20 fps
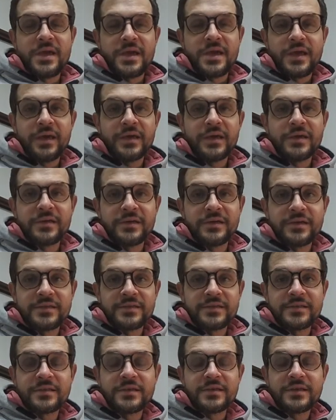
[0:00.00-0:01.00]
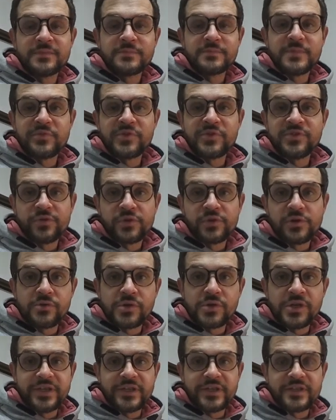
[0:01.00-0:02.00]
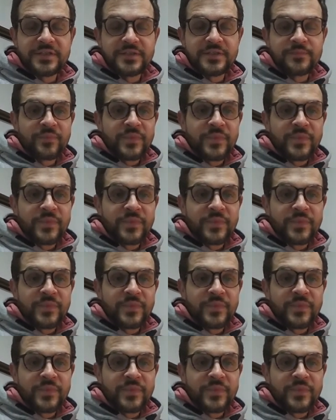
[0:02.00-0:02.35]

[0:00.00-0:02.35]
Hey guys, it's MYprefrontalRIDES.